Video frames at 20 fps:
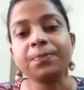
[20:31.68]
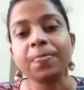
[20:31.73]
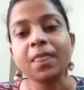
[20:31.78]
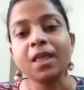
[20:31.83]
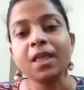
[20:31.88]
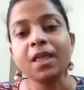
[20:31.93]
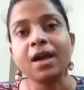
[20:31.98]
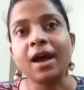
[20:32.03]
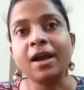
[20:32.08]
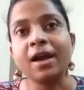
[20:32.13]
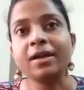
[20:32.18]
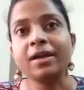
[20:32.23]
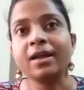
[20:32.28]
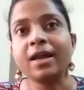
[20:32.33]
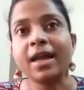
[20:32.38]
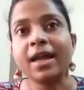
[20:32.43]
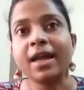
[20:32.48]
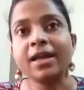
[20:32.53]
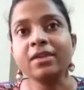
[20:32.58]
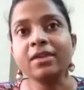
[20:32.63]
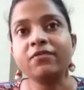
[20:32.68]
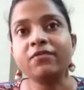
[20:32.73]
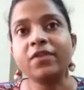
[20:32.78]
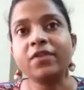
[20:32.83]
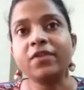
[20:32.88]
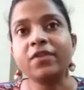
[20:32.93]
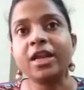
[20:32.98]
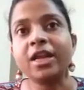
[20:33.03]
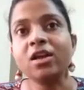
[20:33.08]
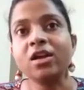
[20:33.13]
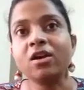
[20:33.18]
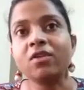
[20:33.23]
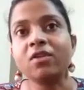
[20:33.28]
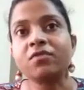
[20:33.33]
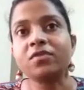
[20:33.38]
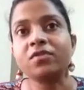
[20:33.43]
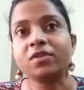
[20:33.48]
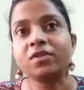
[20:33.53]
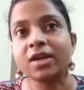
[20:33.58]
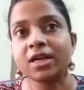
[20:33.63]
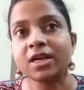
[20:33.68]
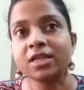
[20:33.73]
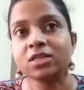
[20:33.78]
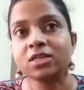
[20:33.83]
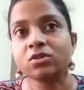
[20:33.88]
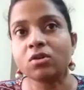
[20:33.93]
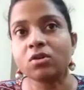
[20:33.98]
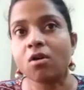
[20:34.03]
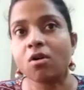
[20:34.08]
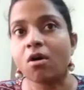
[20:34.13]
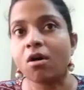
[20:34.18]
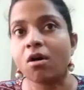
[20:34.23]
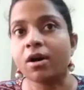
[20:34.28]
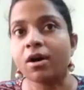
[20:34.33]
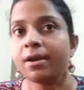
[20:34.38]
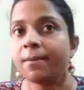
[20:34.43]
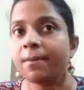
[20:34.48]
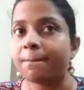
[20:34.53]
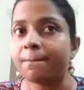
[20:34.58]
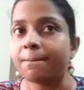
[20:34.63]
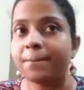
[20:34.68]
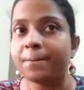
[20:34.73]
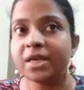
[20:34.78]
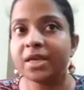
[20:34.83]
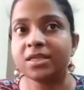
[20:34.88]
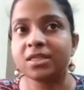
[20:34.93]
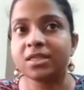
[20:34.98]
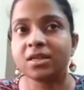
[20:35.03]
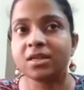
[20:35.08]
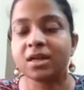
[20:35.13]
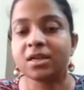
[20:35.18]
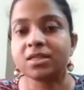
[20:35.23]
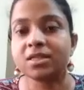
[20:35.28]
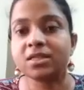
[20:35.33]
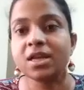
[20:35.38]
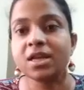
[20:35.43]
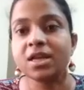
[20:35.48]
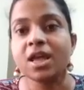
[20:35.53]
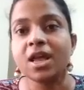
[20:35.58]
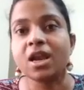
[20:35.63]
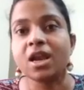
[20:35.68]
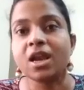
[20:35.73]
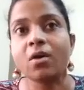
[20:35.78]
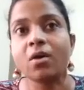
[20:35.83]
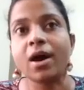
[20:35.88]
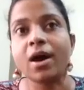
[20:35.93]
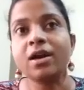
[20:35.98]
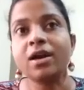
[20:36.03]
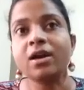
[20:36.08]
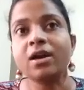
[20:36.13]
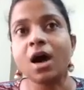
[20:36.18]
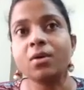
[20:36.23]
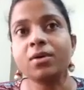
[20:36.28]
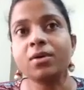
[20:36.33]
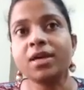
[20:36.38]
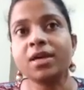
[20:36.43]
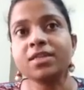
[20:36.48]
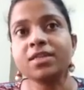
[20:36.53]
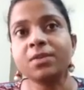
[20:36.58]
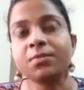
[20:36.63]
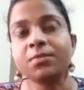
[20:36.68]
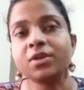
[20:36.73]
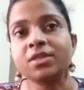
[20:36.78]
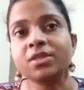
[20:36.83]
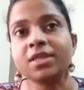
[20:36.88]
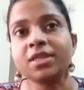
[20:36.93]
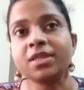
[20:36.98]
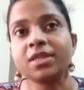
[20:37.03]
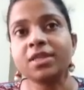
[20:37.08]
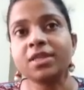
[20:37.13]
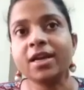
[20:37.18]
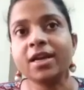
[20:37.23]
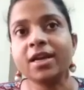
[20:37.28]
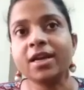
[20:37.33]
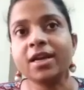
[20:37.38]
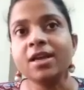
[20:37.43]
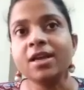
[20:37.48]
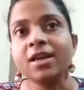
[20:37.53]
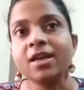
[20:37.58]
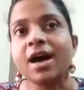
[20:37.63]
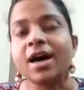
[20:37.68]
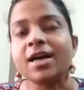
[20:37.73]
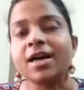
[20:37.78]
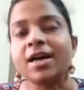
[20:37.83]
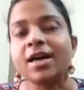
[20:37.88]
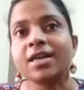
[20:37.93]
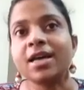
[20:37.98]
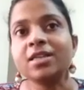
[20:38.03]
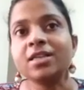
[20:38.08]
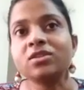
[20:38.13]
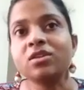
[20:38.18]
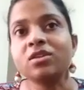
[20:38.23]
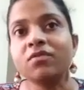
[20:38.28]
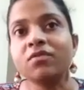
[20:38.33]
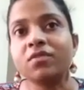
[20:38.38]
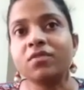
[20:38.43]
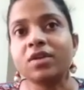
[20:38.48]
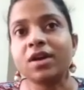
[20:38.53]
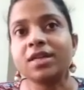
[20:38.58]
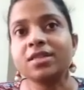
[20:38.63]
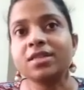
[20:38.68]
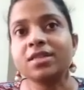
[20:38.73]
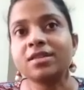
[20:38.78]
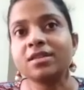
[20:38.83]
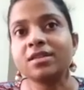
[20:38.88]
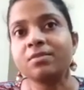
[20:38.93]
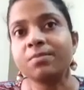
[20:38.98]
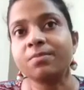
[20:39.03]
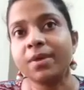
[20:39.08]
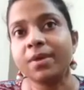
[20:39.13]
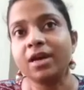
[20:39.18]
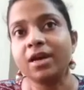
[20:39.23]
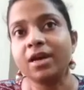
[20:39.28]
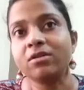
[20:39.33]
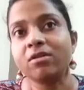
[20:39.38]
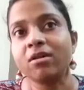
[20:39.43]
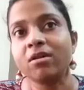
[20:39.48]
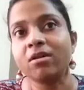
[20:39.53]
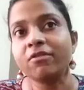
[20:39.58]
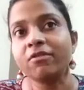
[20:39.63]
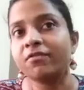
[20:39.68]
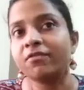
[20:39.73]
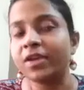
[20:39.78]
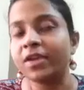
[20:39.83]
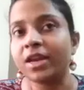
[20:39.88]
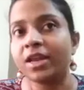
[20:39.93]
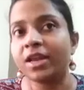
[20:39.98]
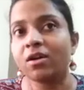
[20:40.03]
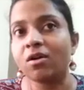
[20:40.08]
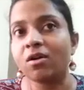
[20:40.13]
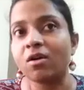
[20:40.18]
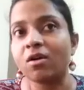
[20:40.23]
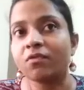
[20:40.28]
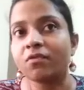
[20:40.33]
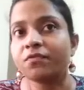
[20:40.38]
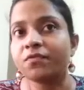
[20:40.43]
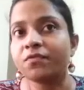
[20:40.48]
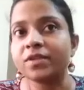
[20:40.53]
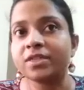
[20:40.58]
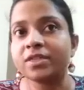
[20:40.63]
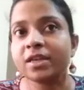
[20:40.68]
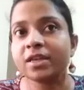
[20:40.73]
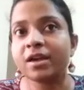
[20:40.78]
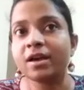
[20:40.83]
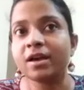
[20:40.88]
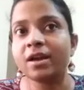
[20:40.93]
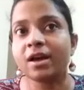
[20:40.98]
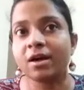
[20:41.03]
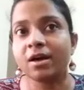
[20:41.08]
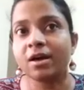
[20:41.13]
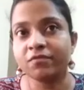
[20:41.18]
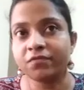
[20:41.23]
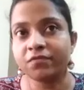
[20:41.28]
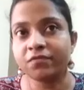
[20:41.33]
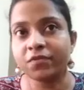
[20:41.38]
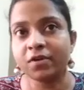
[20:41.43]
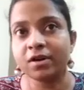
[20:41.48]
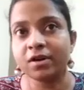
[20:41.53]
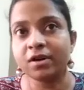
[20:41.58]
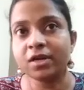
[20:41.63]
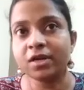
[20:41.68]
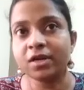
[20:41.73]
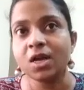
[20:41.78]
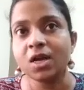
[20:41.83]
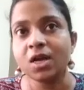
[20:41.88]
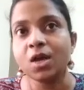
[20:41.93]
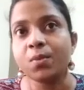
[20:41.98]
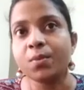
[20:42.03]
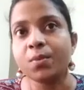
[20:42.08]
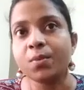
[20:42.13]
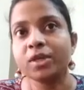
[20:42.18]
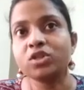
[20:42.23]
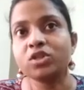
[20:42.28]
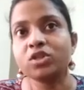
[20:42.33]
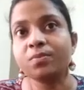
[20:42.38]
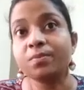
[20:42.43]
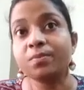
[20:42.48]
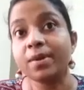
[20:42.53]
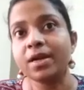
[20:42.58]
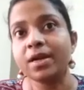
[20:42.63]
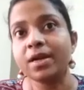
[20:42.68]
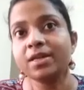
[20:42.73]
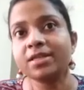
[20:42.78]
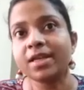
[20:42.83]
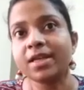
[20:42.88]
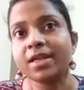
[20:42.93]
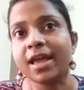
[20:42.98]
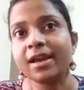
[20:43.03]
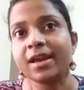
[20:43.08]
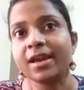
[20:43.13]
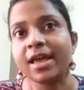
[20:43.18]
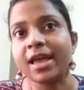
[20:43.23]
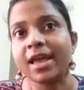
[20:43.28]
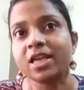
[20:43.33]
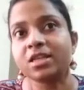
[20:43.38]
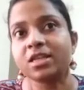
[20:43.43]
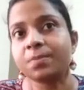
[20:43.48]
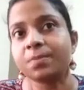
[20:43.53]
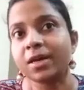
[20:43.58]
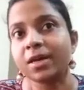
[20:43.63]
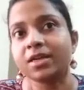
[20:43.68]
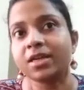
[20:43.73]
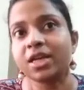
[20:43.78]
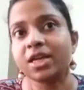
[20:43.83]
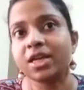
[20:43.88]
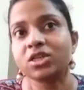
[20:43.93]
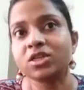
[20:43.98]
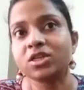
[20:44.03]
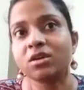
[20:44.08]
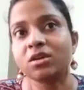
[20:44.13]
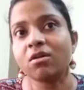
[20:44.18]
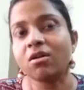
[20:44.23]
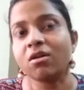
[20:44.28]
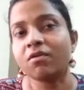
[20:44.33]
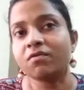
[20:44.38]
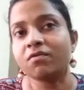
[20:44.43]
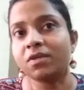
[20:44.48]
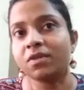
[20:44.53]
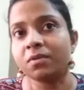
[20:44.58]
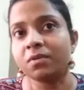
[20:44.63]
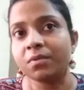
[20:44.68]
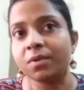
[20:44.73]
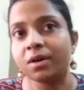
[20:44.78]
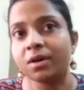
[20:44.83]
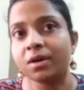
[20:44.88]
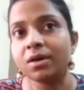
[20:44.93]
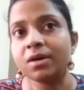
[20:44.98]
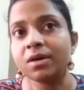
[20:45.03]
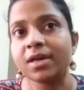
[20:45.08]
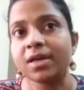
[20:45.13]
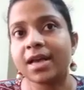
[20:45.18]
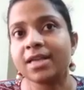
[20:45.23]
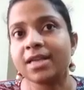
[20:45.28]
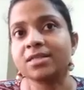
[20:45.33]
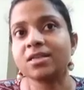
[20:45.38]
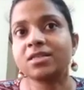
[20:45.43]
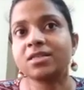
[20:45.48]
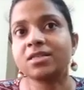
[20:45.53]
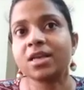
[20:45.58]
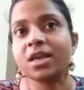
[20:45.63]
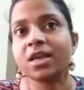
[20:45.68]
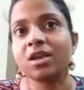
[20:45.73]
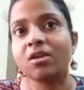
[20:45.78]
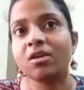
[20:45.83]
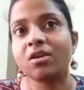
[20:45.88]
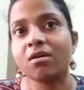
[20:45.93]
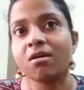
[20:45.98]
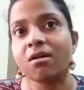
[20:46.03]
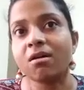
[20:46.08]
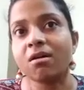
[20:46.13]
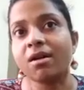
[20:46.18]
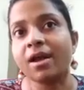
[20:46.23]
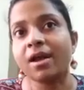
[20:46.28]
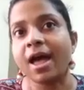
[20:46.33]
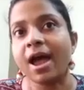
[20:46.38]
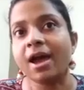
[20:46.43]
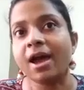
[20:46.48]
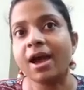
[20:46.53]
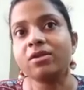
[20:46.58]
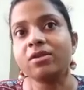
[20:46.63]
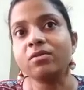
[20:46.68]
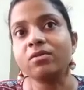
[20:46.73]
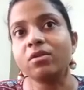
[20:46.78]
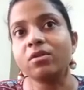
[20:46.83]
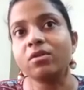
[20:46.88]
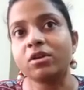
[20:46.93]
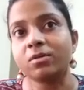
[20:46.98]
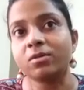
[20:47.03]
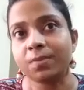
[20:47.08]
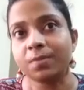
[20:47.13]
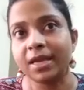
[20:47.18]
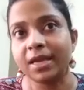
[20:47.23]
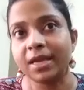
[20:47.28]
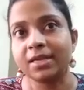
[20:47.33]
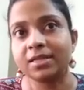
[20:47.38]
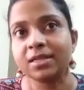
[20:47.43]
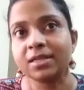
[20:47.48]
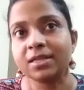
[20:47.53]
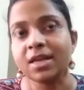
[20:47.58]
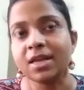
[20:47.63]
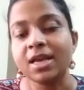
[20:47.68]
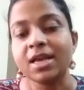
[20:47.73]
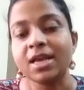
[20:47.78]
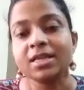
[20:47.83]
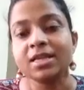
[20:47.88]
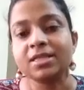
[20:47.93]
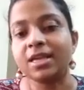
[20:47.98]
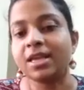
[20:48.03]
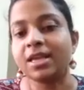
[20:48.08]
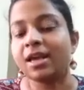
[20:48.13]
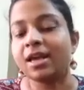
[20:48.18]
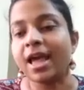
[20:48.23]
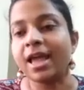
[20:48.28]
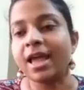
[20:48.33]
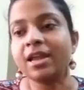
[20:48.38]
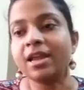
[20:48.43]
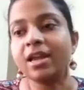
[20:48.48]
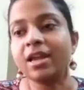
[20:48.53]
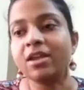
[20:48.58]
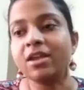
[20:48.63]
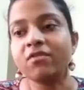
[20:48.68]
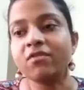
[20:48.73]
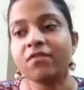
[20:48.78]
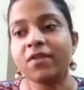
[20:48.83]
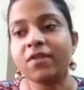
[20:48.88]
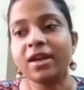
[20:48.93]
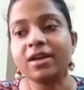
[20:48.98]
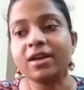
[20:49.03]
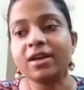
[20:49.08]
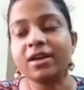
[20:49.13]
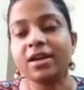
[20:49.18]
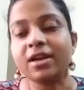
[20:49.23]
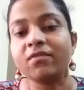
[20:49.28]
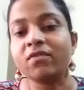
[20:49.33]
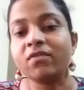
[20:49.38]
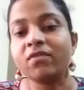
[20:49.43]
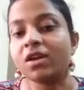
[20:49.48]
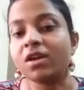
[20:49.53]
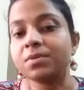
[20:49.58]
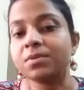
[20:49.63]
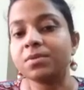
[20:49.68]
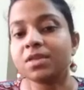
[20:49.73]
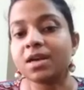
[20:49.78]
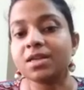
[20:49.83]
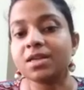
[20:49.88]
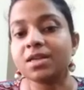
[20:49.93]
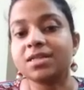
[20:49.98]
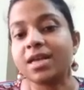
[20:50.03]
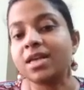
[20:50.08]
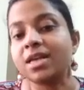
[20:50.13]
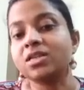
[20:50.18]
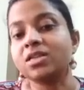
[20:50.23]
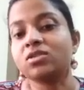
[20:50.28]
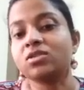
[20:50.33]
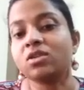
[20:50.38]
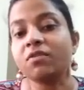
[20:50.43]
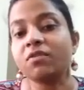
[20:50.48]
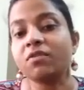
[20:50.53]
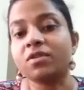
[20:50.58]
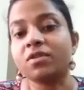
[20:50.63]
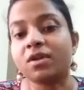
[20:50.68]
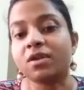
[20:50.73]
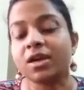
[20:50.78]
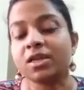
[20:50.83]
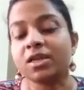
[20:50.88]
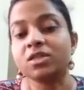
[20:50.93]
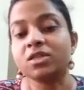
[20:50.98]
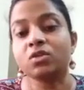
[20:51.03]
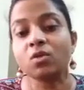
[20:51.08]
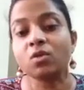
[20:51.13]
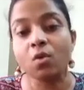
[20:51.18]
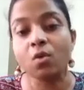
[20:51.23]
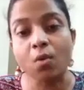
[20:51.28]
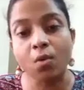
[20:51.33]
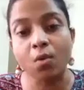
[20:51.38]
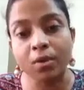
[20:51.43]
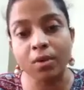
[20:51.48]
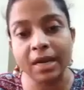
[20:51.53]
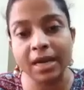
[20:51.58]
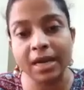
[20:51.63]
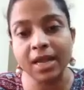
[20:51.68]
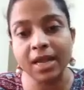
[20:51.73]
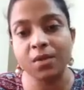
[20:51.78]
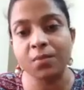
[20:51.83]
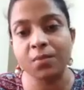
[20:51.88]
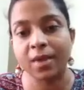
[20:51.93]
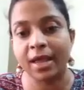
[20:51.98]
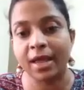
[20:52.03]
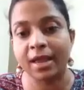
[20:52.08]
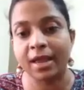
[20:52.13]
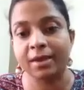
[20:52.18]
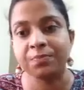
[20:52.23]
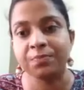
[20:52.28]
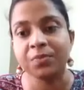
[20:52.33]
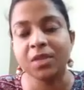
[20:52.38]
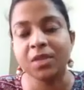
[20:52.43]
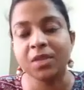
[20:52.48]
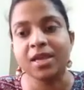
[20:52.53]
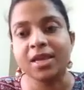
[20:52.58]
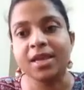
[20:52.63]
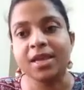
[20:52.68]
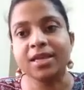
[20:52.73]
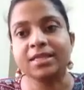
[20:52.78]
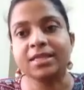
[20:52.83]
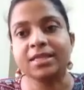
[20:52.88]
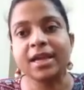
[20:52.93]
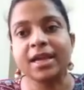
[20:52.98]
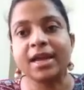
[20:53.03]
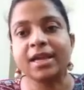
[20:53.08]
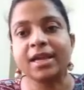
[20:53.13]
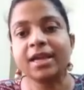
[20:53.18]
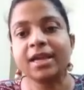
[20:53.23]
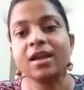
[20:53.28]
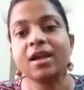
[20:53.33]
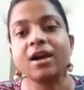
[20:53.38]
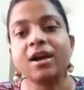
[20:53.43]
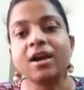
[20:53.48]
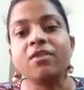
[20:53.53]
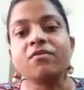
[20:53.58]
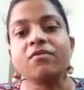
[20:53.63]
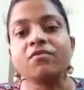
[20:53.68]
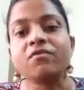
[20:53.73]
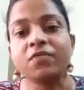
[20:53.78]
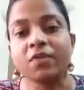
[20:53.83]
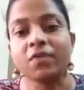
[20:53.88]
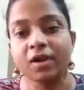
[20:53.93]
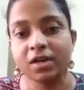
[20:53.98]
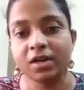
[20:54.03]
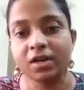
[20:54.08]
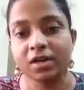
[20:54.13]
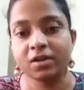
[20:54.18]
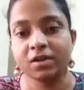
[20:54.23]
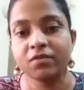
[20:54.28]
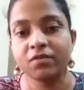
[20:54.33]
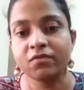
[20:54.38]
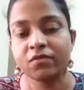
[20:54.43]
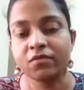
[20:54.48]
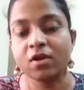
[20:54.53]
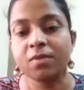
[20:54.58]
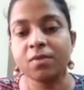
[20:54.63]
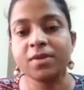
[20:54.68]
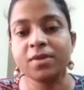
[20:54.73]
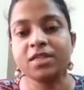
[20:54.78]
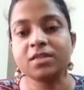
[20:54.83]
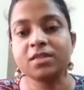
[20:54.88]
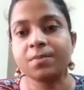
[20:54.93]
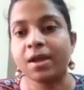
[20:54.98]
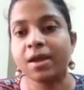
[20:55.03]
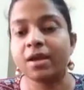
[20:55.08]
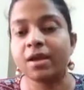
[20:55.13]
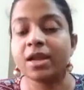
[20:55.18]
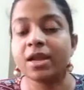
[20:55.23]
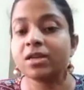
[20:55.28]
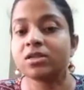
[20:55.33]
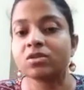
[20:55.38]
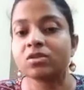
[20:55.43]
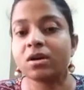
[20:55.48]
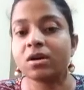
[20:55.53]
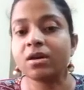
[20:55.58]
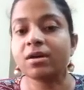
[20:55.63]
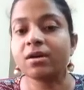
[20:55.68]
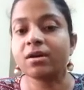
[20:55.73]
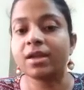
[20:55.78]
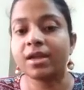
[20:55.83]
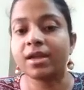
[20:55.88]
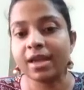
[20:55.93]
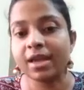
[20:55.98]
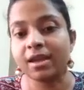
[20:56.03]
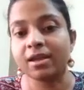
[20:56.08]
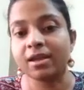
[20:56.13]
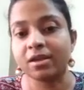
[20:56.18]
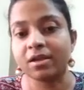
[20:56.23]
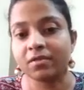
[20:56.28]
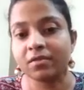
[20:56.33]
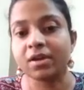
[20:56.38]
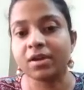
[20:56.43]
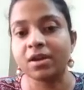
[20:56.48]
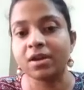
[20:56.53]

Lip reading: Underline feeling of trust or mistrust. Now, how does it proceed? A sense of trust is built on a feeling of physical comfort, which builds an expectation of the world as a secure and good place. See, an infant develops a sense of trust only when he is getting comfort from his parents or caregiver.